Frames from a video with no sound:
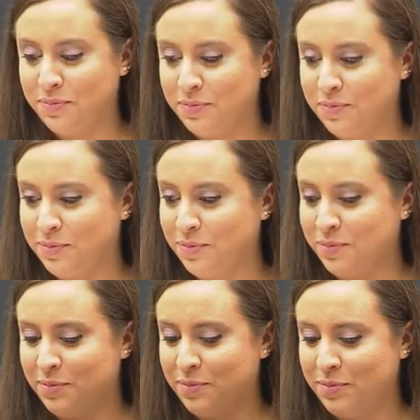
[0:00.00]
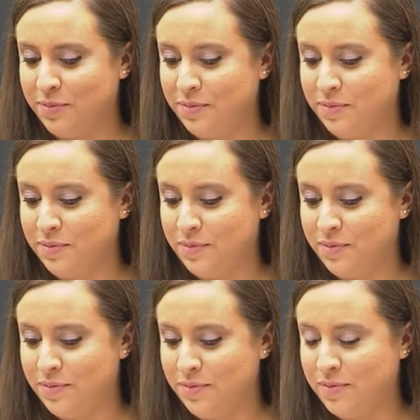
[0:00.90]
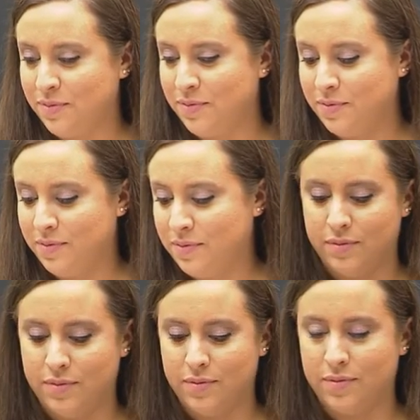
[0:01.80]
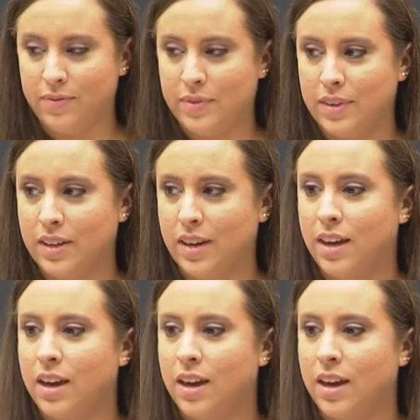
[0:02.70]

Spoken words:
(silence)